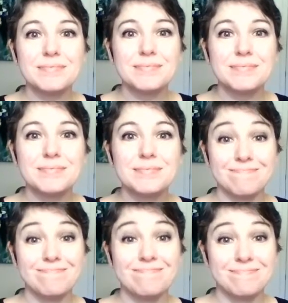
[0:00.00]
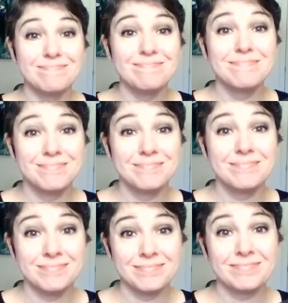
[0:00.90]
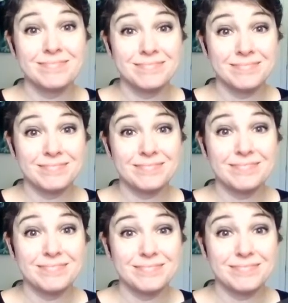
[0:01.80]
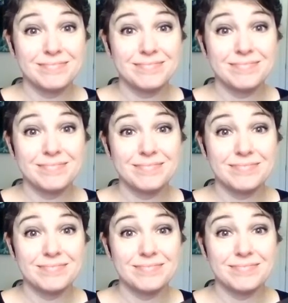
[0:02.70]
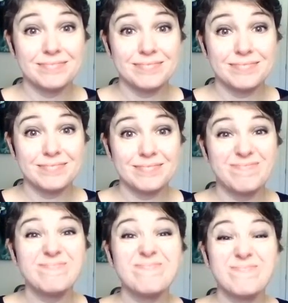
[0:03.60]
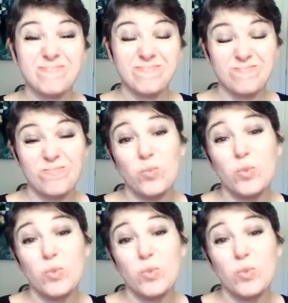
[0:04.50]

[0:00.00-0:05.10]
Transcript: (not speaking)